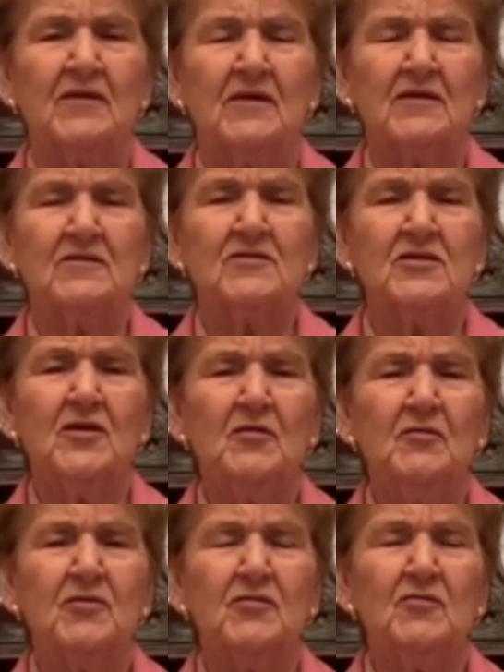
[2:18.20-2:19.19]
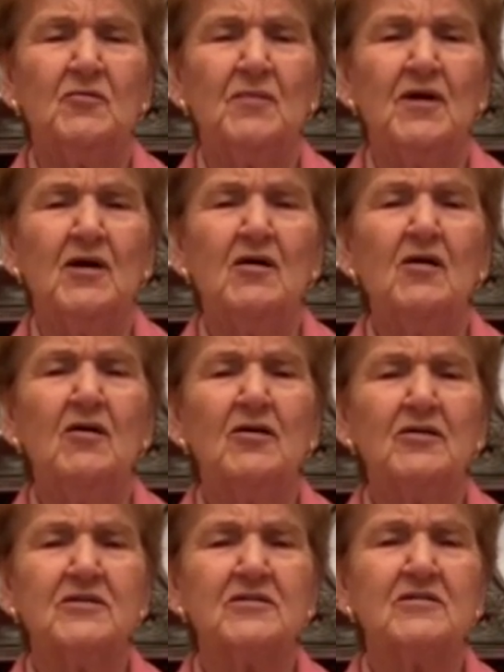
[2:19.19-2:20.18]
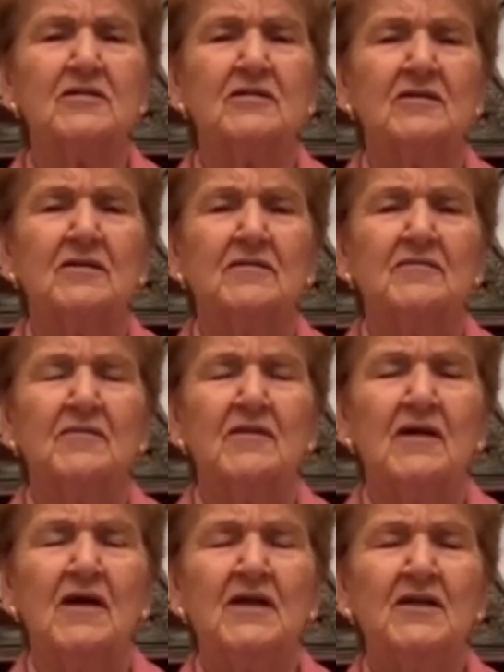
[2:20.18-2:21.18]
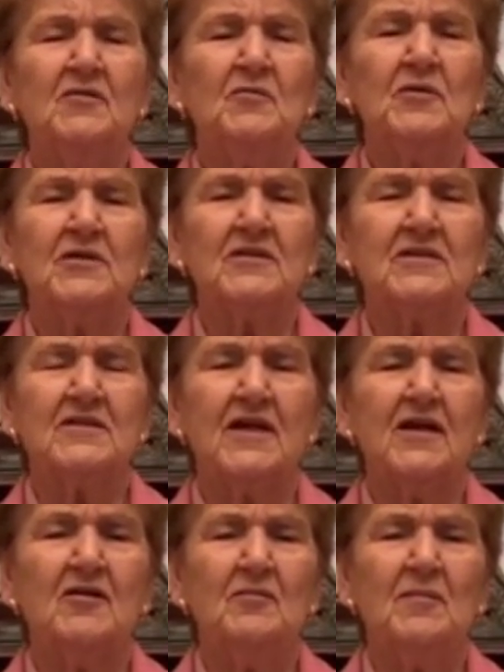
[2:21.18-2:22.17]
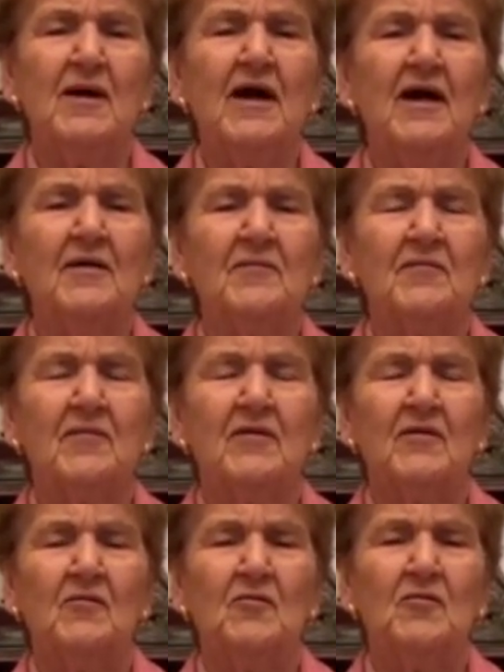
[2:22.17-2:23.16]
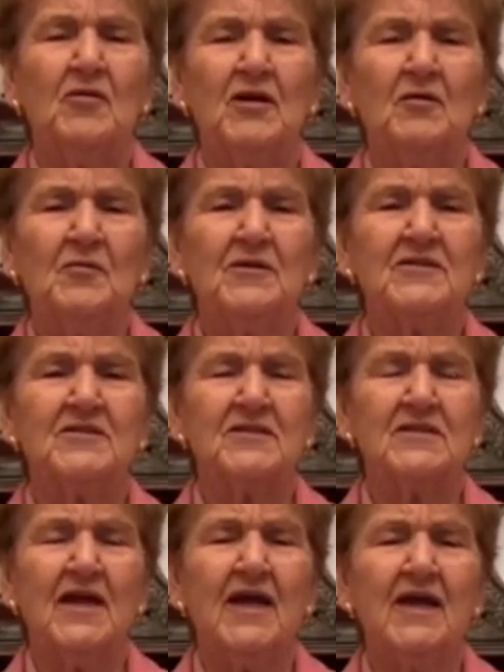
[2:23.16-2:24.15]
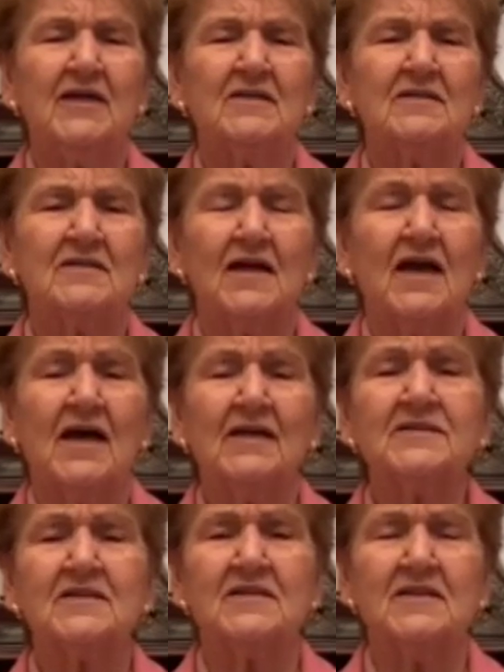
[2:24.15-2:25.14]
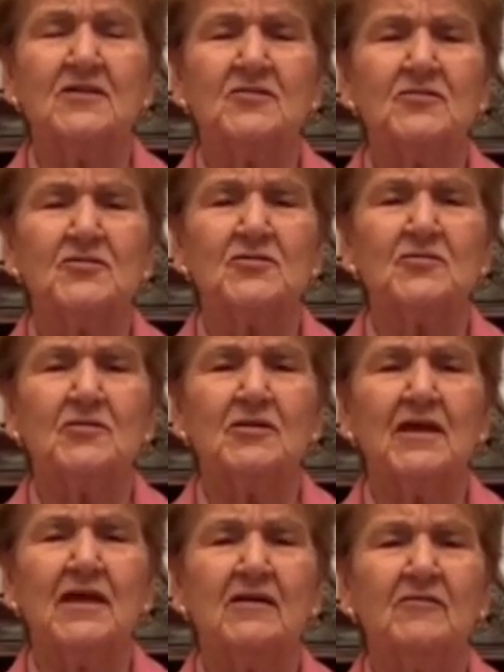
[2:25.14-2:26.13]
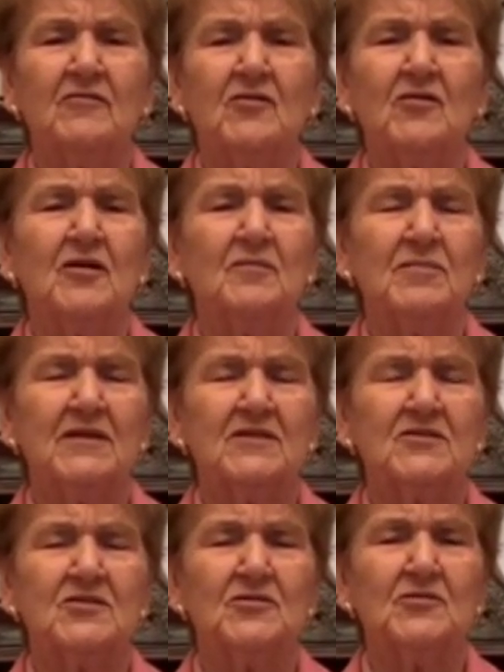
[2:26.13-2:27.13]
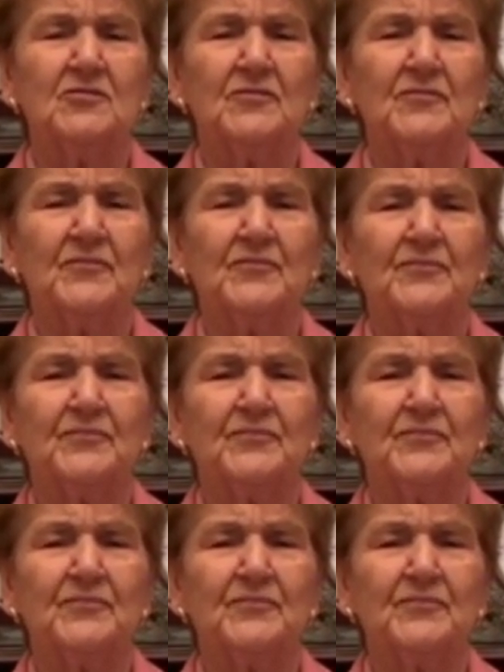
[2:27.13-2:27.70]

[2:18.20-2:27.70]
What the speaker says: And so with all my heart, I don't want to say goodbye. All I want to say is I'll see you soon, Nev. God bless you.